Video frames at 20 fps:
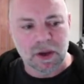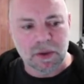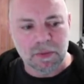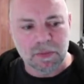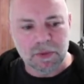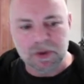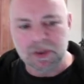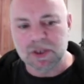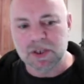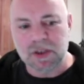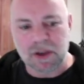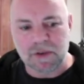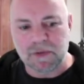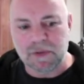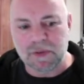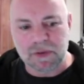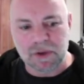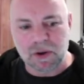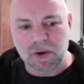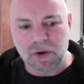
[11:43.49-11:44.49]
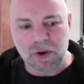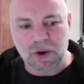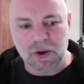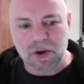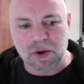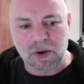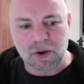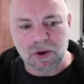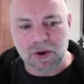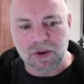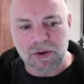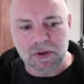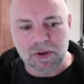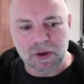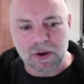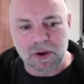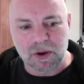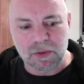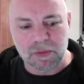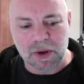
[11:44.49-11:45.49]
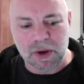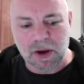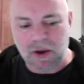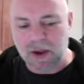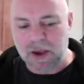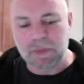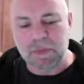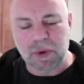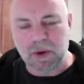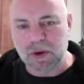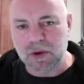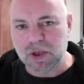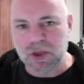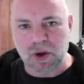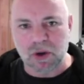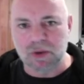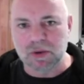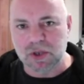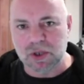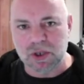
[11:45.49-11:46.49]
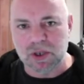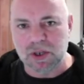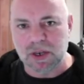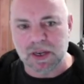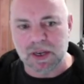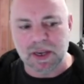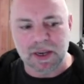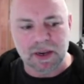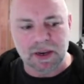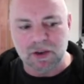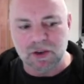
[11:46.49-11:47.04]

put stuff on my light box constantly,